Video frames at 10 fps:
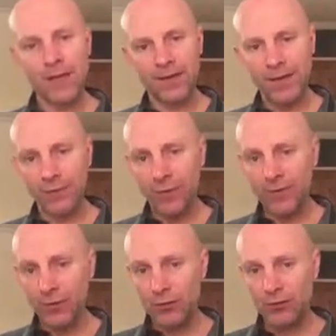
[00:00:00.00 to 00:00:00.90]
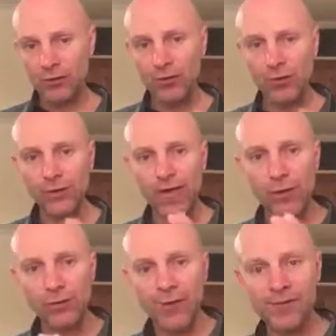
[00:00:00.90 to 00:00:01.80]
the in breath's conscious thought, the
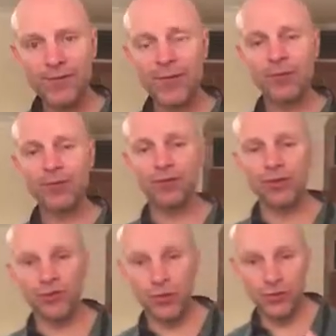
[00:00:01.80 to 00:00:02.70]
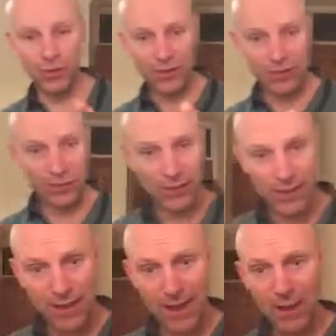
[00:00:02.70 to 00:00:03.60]
out breath's subconscious thought. So as you do
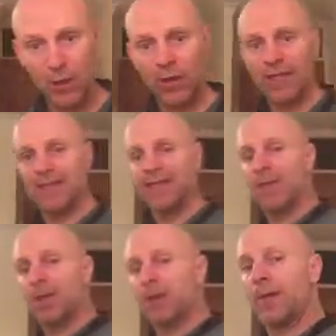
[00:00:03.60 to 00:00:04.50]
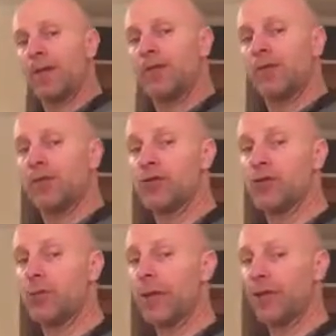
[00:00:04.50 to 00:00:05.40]
that now, zip up pelvic floor,
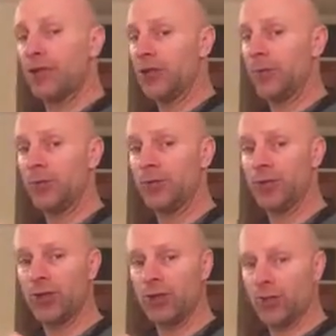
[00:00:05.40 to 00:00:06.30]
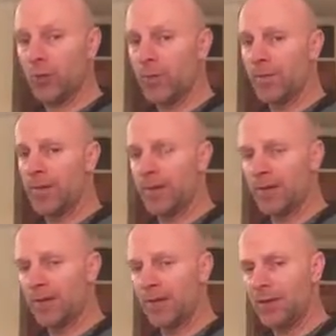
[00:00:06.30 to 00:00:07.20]
scoop out your abdominals. You can't do one without
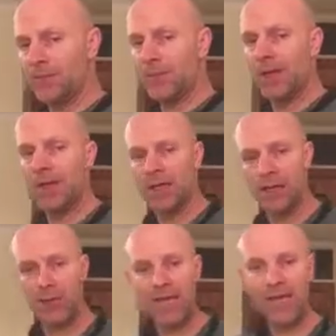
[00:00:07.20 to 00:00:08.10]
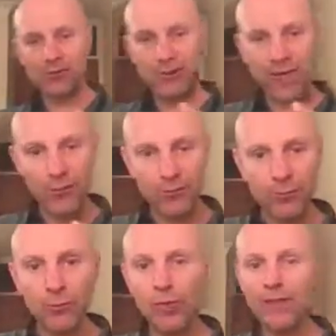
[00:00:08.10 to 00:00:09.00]
the other. Now it will naturally help you
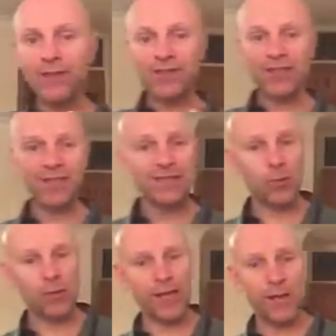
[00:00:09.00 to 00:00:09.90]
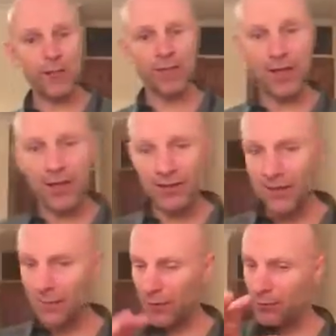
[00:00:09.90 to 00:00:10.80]
breathe into these lower lobes of lungs.
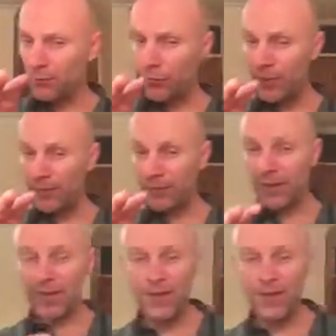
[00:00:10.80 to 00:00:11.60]
That's very brief,